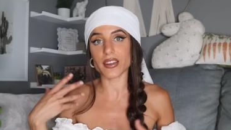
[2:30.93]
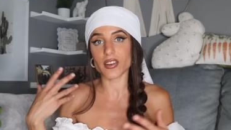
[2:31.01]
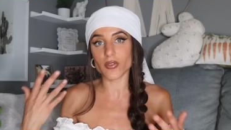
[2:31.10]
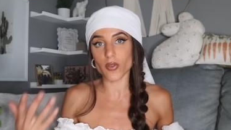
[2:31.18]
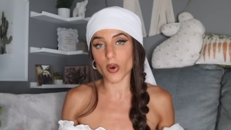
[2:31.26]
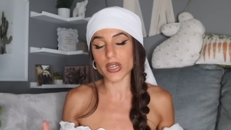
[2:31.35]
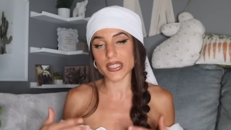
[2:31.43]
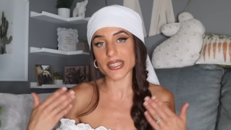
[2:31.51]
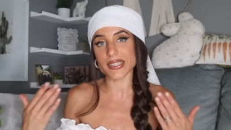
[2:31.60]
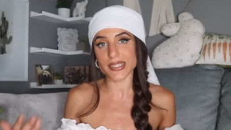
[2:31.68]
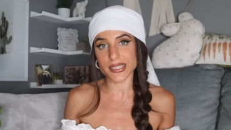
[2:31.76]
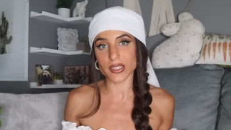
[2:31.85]
The divorce
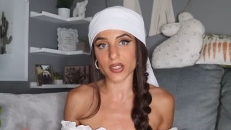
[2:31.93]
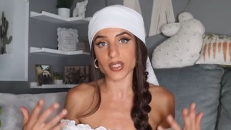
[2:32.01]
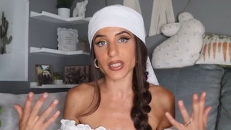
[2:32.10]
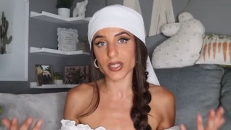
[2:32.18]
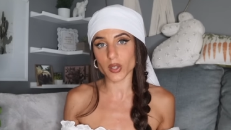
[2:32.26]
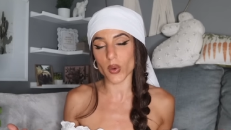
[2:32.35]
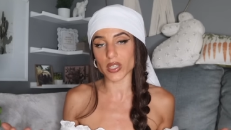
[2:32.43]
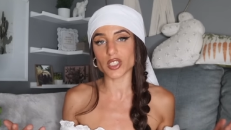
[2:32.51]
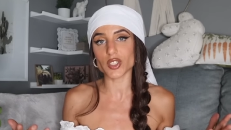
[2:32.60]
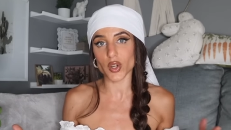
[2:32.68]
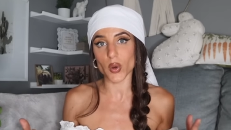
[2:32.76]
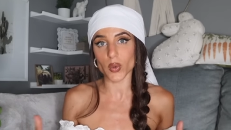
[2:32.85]
is still going
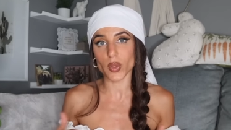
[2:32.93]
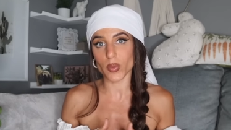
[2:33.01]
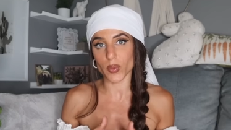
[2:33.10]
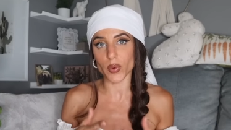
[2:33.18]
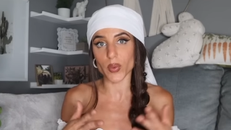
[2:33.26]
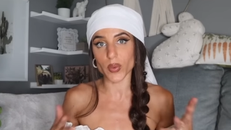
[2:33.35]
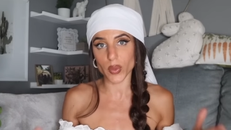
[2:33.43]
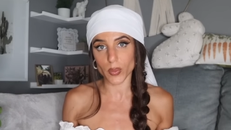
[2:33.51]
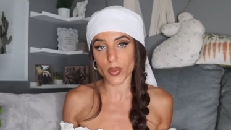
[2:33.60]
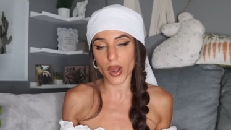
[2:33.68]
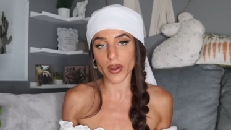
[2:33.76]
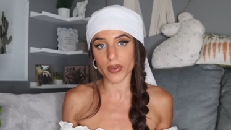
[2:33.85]
to go through the
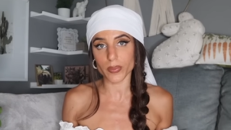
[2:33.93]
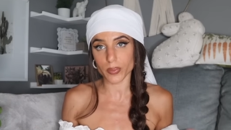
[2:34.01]
pro-